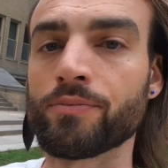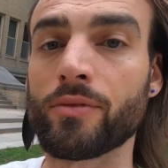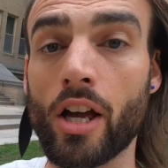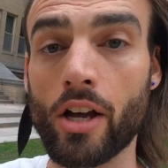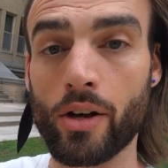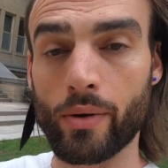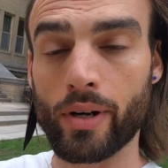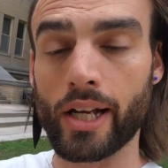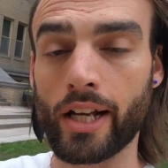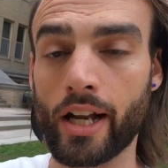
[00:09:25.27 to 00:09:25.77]

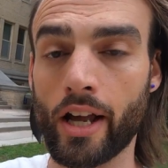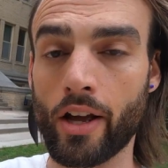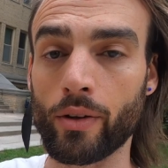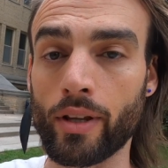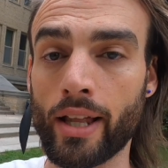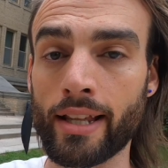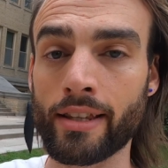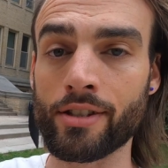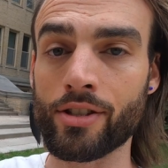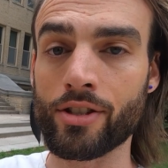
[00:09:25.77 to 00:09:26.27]
All right, now
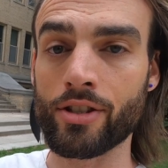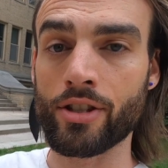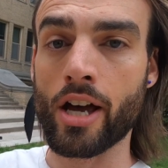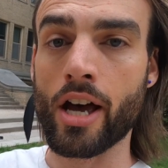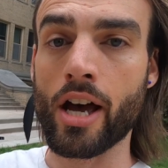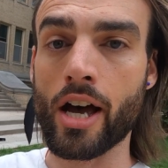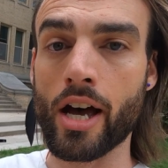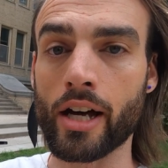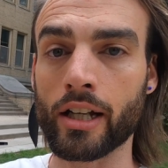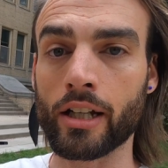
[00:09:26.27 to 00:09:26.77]
let's
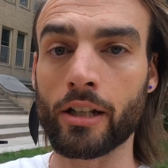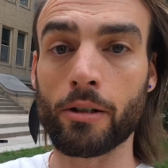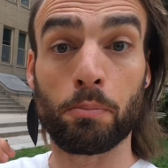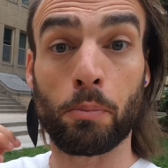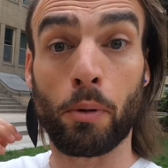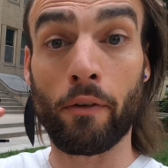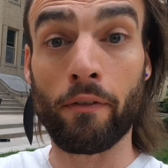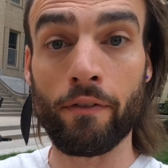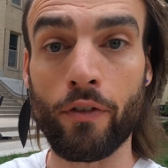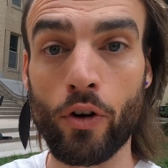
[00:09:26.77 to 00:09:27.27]
talk
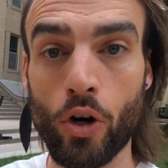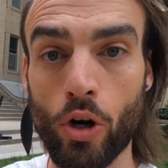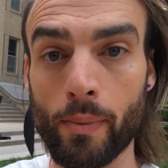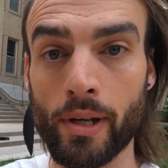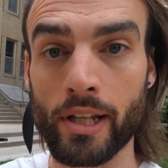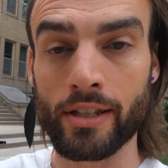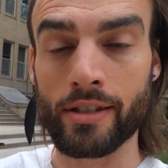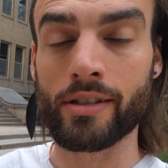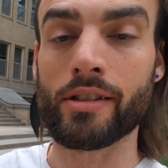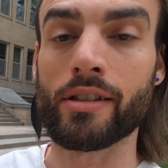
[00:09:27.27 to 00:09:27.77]

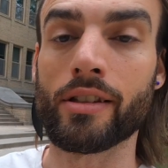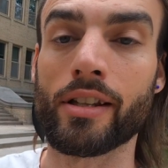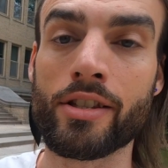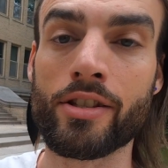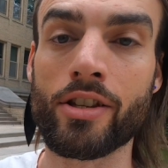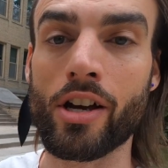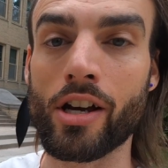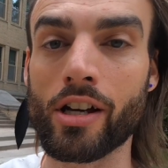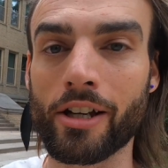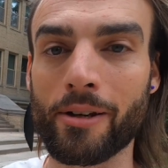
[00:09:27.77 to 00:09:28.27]
performance. Let's
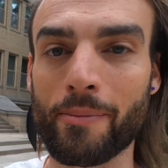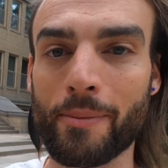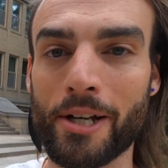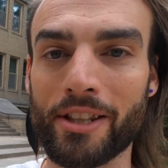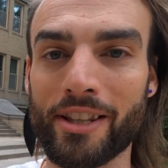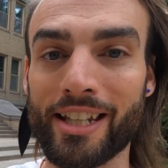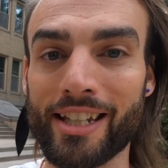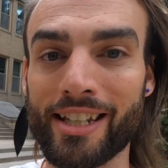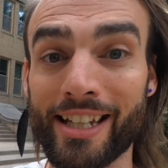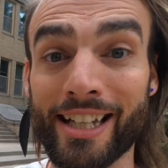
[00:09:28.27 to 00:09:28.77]
talk about
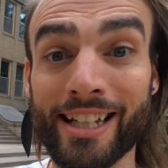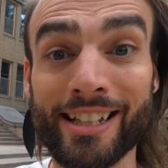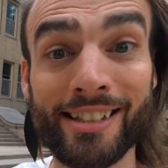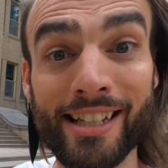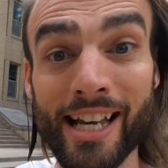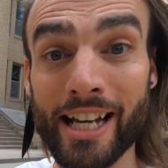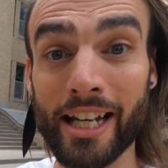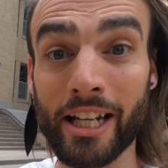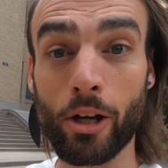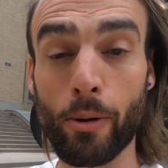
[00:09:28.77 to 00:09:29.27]
the
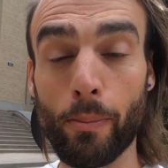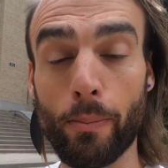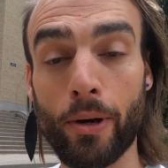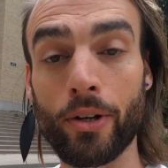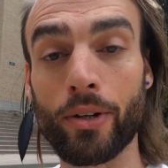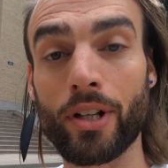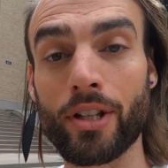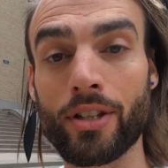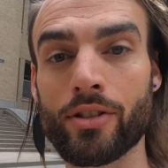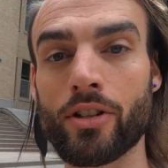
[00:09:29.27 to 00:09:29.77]
exciting
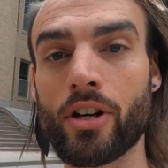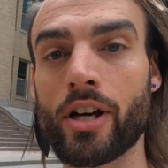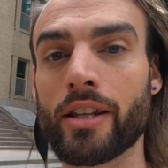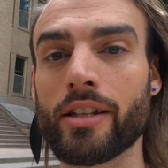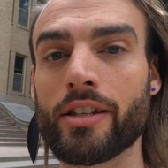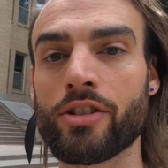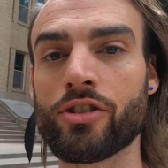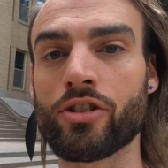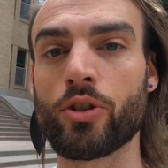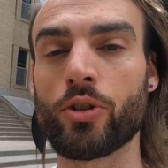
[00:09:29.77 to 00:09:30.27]
components on
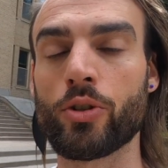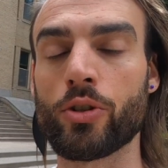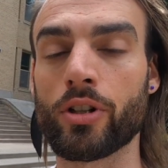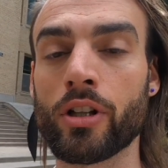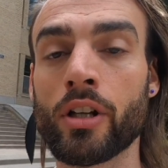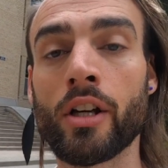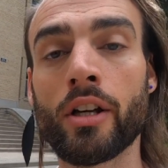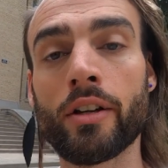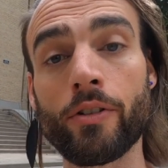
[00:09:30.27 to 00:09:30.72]
this scooter.